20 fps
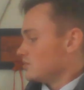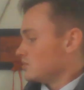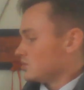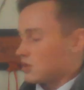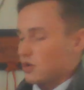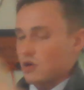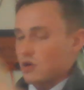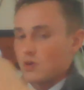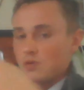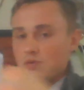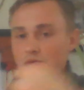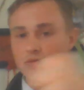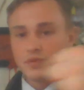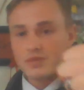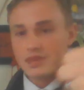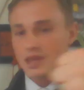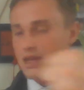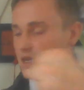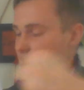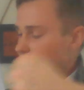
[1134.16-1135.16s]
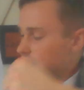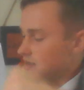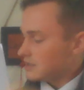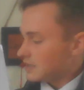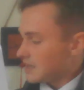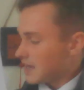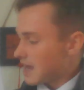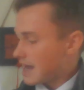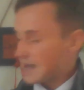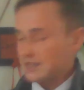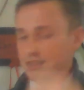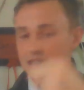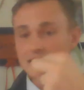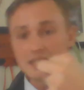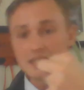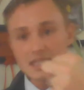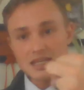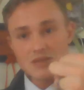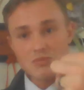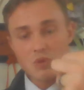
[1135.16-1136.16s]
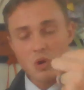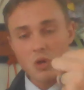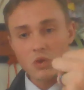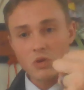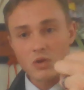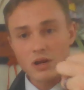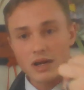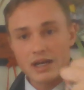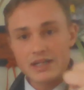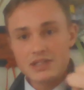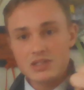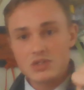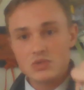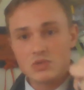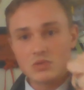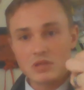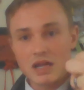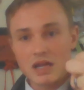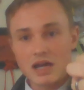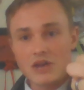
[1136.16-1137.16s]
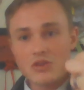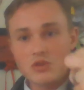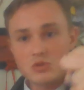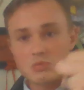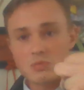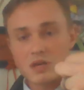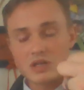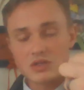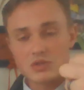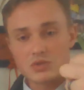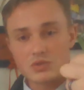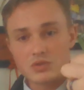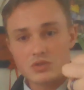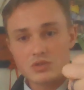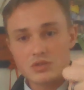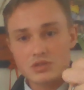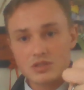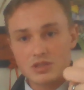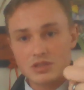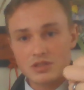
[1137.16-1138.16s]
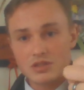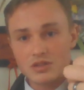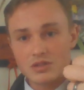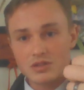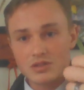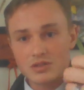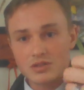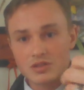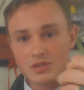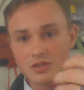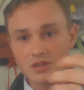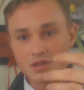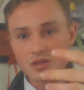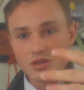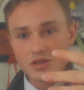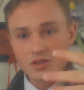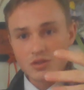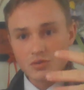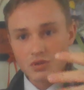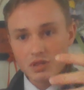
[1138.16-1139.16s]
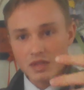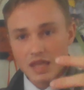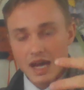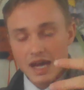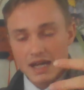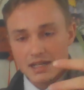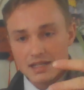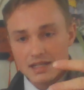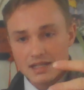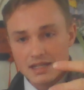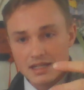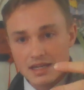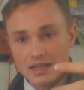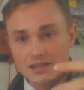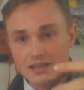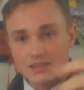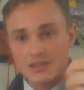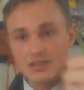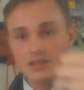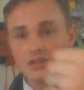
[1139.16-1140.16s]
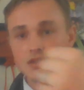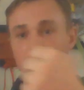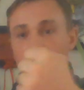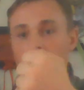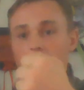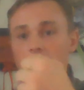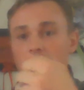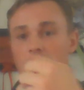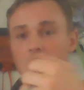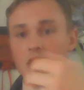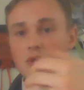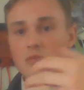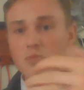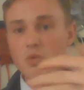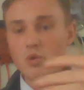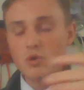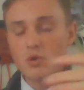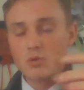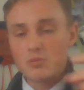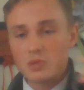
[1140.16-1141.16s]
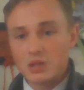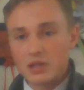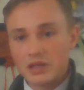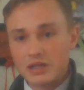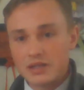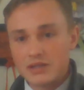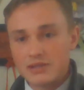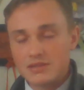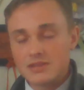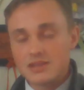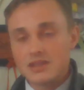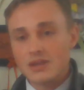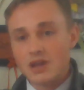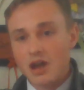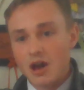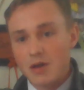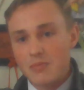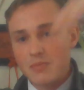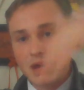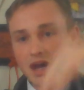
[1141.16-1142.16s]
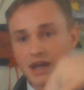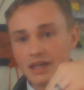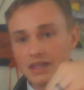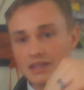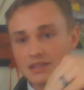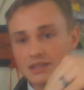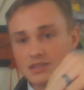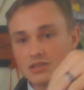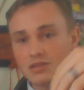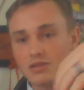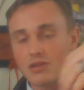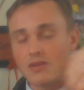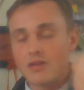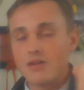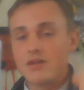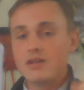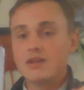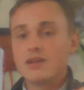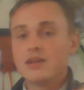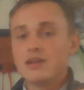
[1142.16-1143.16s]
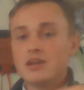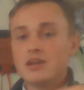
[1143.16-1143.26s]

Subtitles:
So then it has to depolarize to allow those muscles to relax again, allow more blood to come back into the heart